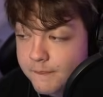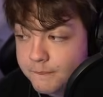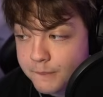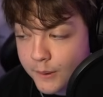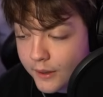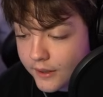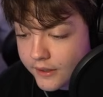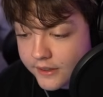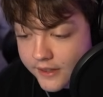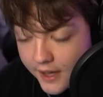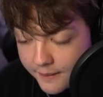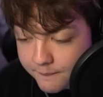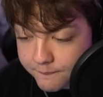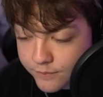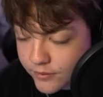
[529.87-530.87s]
But yeah,
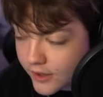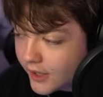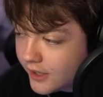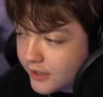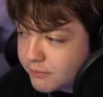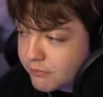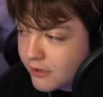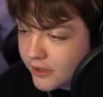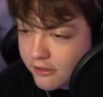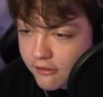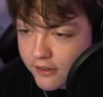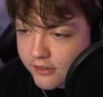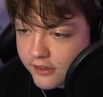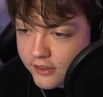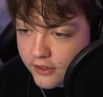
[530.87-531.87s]
it's pretty
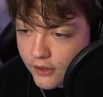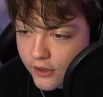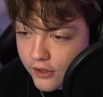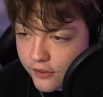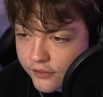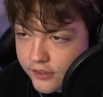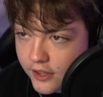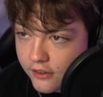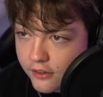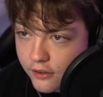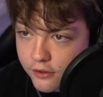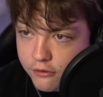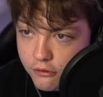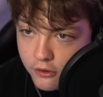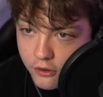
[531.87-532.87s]
crazy, you know, and obviously I've
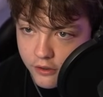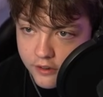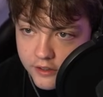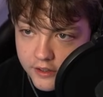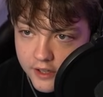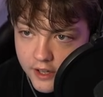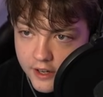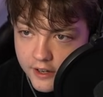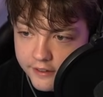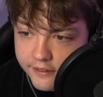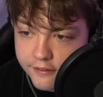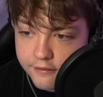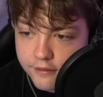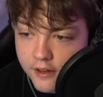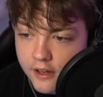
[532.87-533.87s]
gone through a lot of the kind of
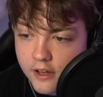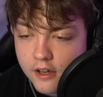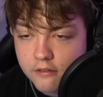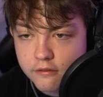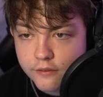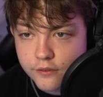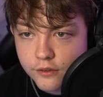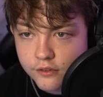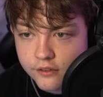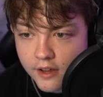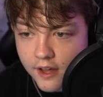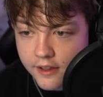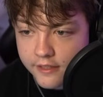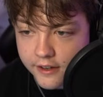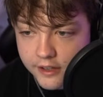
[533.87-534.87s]
negative reviews
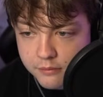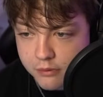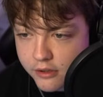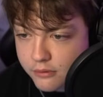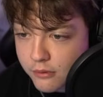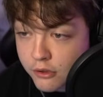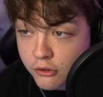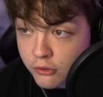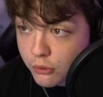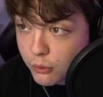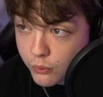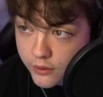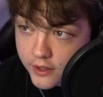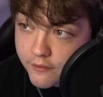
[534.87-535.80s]
there. That is pretty much all the